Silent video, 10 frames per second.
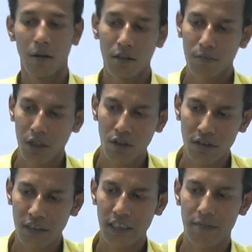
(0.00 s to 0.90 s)
because
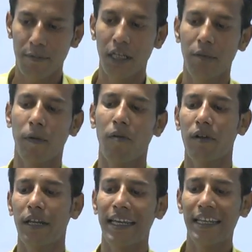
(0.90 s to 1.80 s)
this speed, power,
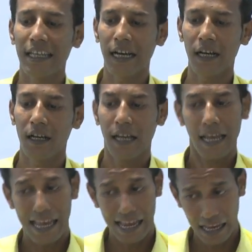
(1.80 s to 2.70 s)
area
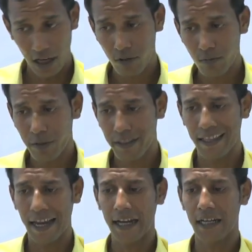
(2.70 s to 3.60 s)
along with
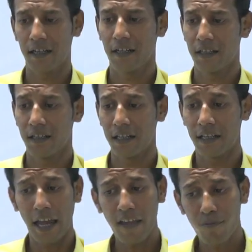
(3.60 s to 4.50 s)
that the
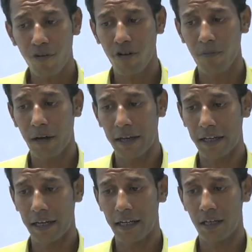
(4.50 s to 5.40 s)
time for
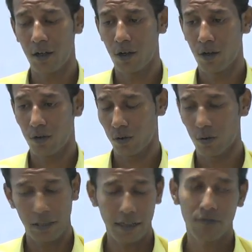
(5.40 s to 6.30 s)
market. So,
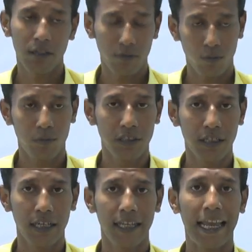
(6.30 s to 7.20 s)
that is why
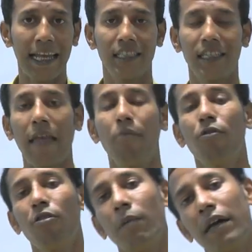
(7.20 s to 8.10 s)
basically as time for
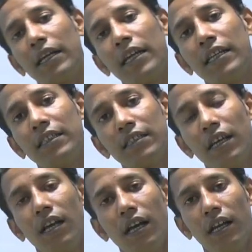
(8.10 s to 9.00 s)
market is
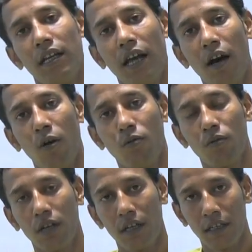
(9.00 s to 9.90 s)
now
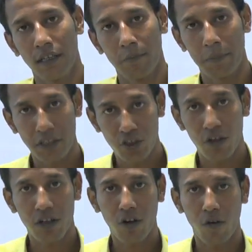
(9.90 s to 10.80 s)
the major
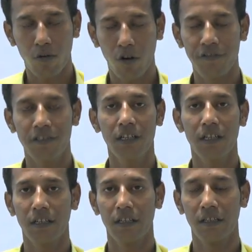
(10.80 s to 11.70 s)

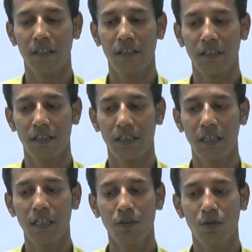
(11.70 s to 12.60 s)
concern in the
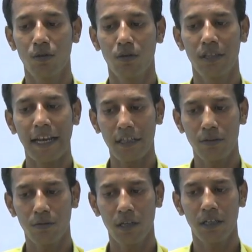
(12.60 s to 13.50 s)
industry. So, that is
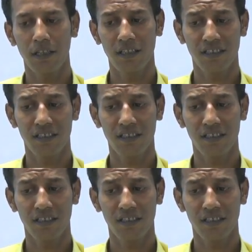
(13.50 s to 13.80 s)
why this